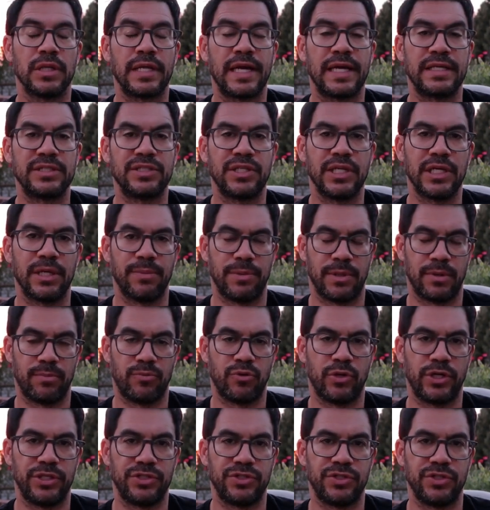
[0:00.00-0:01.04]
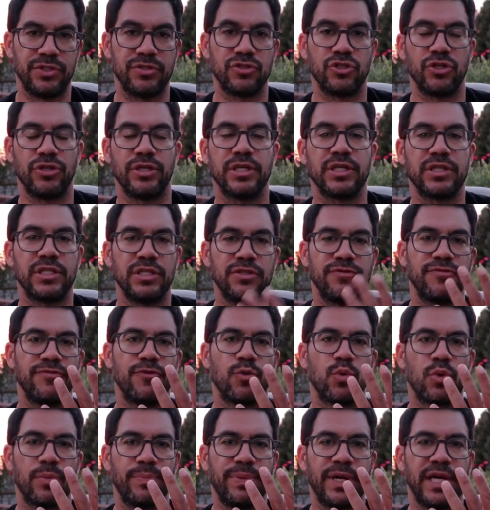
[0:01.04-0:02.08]
last thing about pricing. So you got these
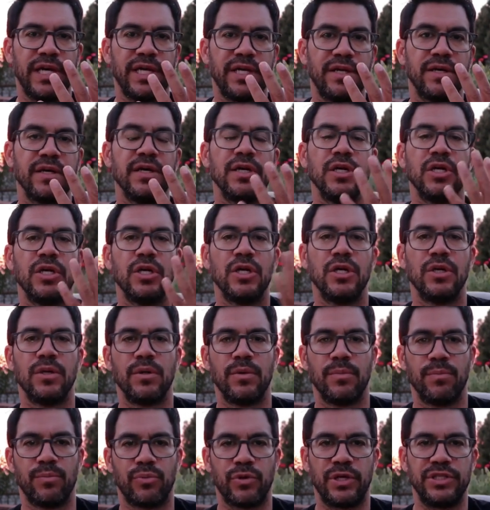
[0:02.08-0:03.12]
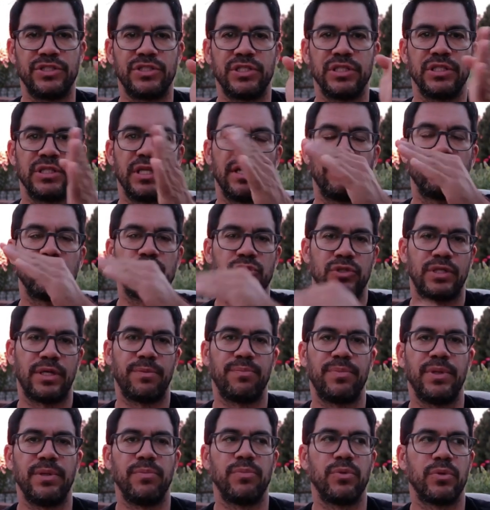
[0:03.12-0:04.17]
4 paid pricing levels
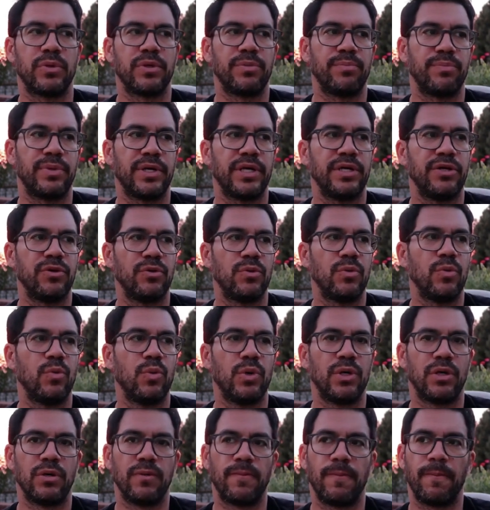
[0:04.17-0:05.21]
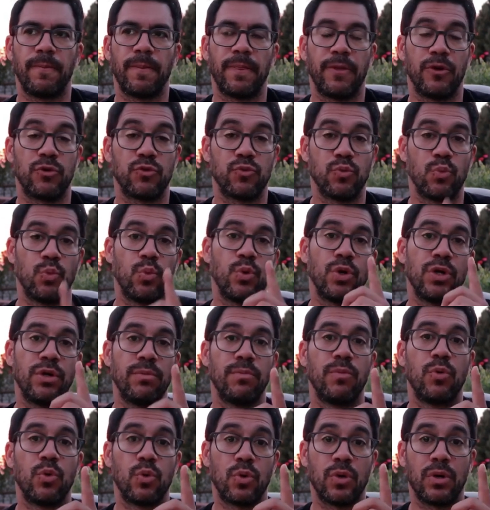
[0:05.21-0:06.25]
that people can pay you. Well, there's
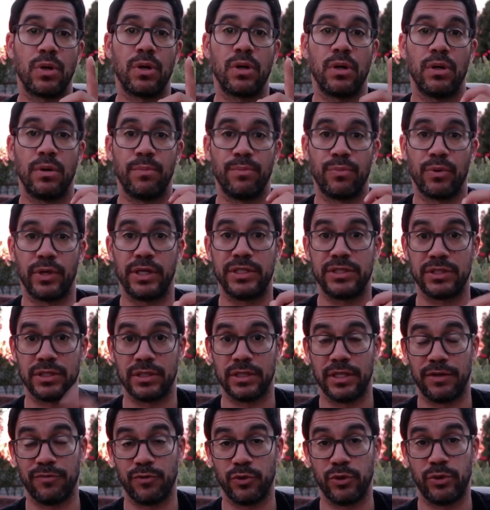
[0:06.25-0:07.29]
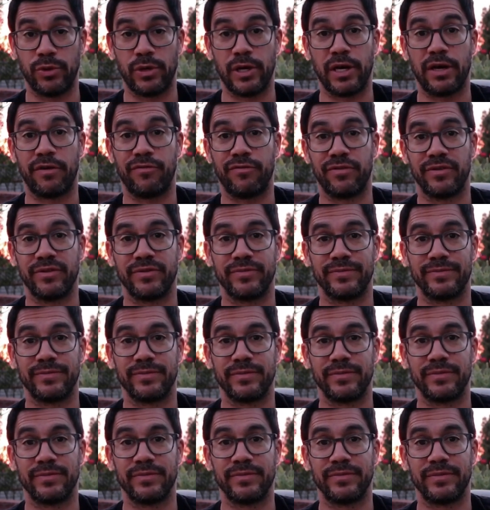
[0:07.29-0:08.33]
one more pricing level you have,
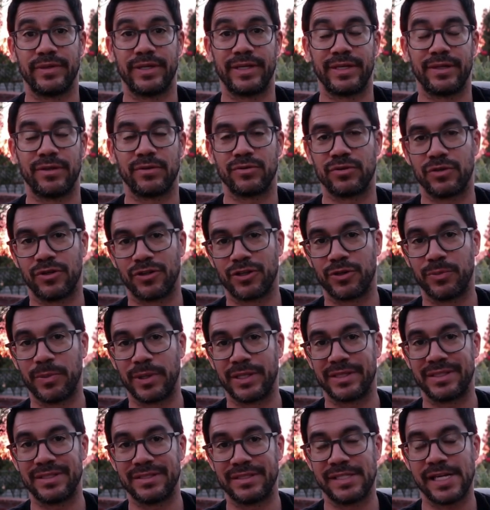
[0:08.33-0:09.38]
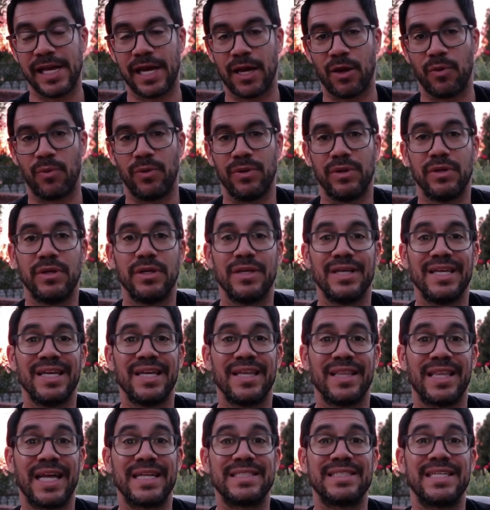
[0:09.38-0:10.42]
and I'll talk about this now.
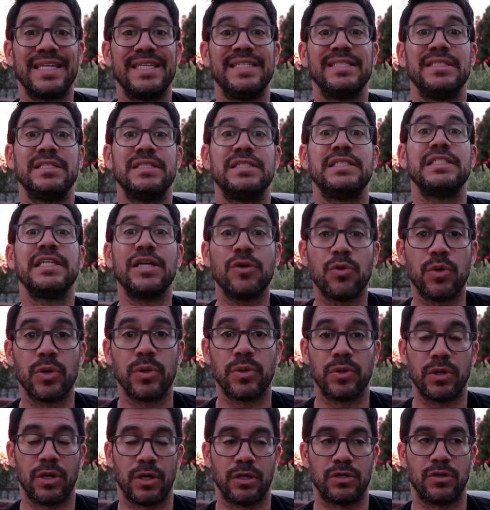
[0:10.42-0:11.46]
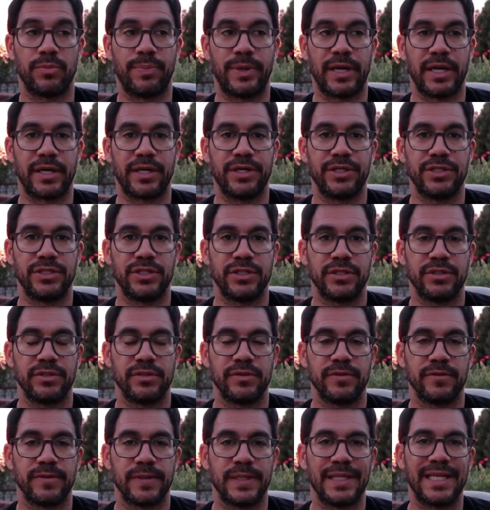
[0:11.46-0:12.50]
That's a $0 package.
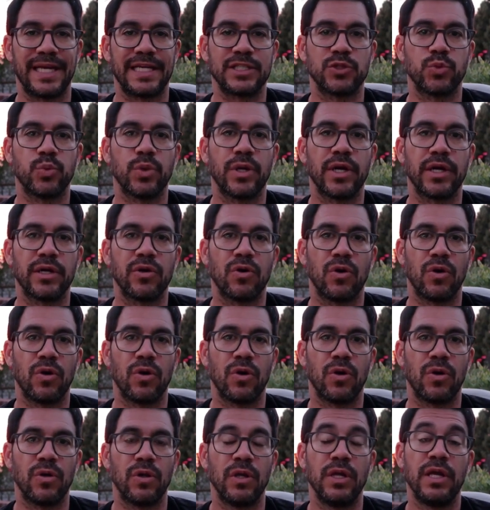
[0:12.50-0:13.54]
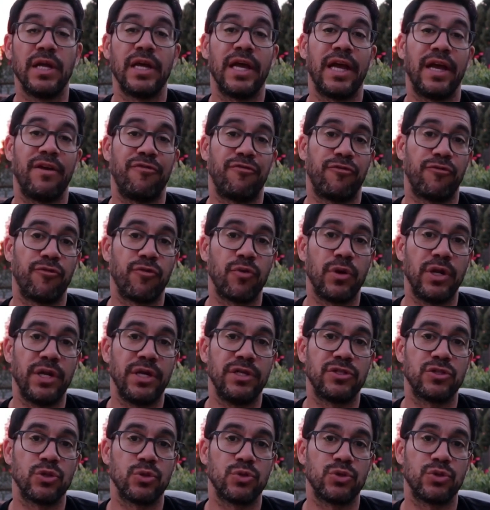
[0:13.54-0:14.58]
That's what I call a
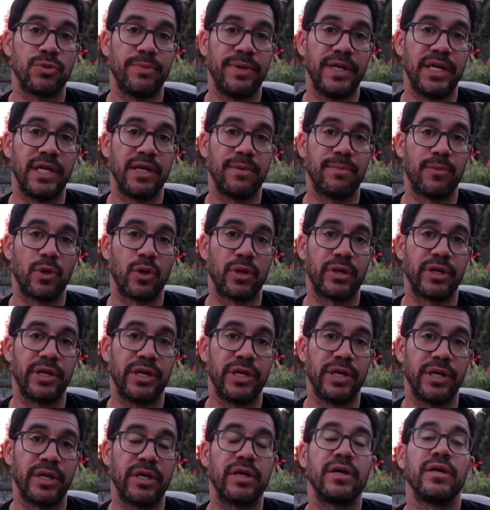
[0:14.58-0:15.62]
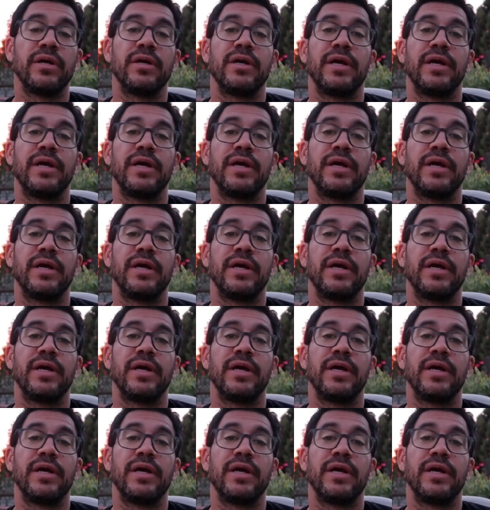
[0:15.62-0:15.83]
free social media marketing,